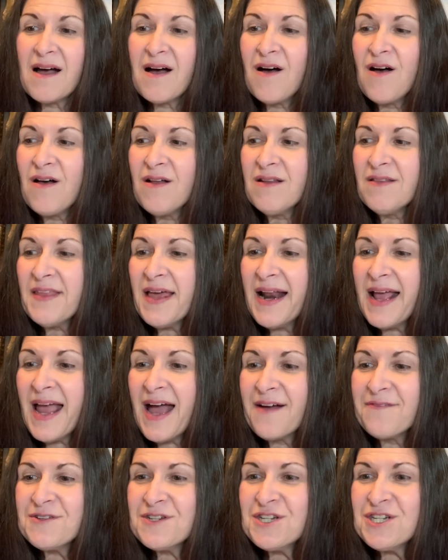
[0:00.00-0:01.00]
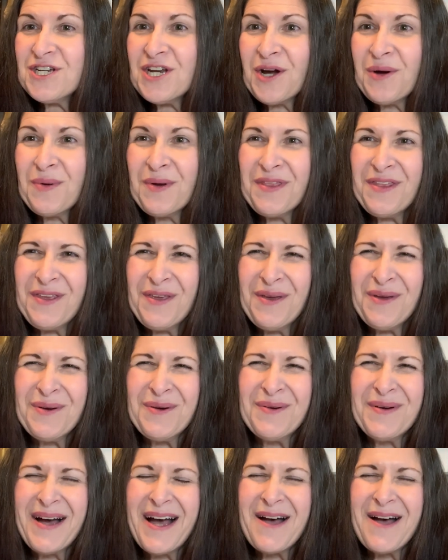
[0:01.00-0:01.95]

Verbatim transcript: all that I have to share with you